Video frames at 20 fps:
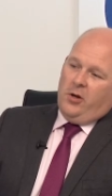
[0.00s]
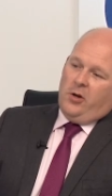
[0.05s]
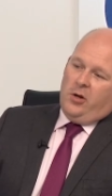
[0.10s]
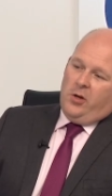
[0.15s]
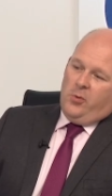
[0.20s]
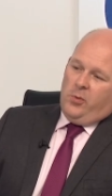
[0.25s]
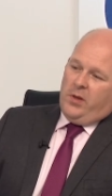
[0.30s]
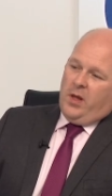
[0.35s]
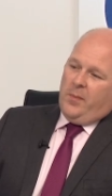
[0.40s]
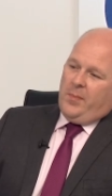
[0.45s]
not
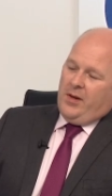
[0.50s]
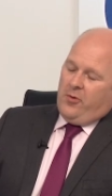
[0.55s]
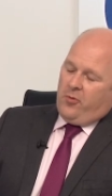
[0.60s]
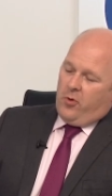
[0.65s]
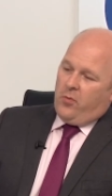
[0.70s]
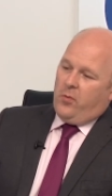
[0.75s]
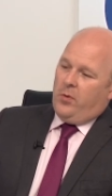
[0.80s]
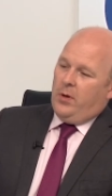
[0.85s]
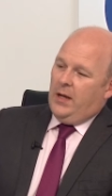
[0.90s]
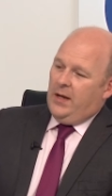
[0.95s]
only would there be
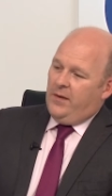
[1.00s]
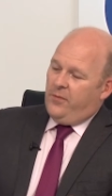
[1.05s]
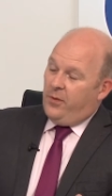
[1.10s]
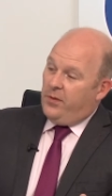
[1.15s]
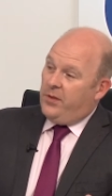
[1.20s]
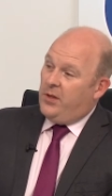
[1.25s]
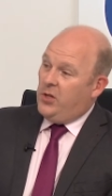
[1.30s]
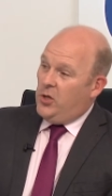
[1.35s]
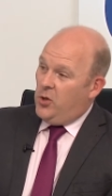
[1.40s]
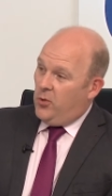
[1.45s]
group relief
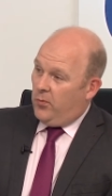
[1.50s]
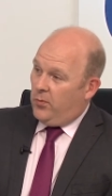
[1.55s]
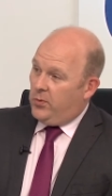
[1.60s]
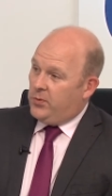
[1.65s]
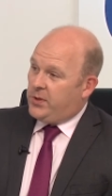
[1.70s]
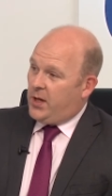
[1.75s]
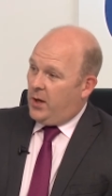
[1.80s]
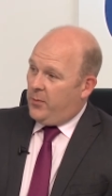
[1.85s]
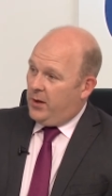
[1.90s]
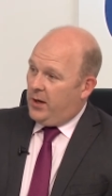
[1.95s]
with the new
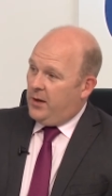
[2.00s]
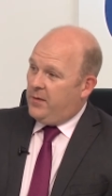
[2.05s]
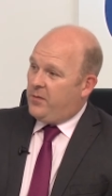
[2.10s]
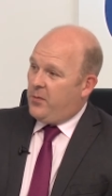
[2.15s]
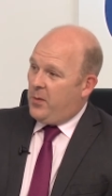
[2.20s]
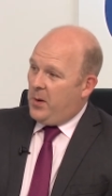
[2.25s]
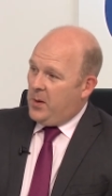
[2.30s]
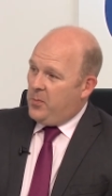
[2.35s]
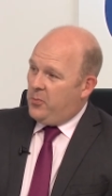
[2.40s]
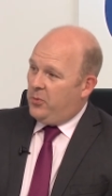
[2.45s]
rules coming in
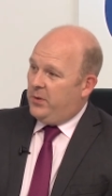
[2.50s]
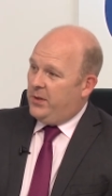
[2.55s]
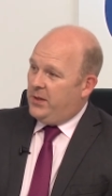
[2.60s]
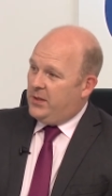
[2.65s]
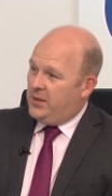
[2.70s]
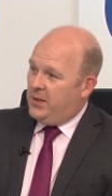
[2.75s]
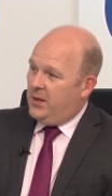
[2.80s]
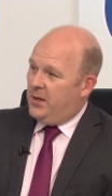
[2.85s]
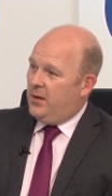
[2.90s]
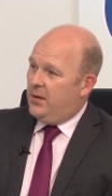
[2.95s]
from April
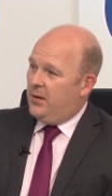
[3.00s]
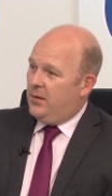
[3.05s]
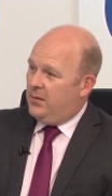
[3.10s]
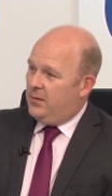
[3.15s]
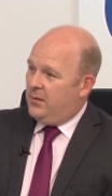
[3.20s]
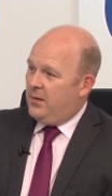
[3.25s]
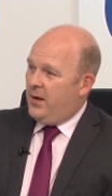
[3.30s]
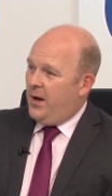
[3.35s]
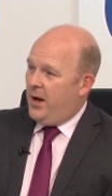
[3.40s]
this year,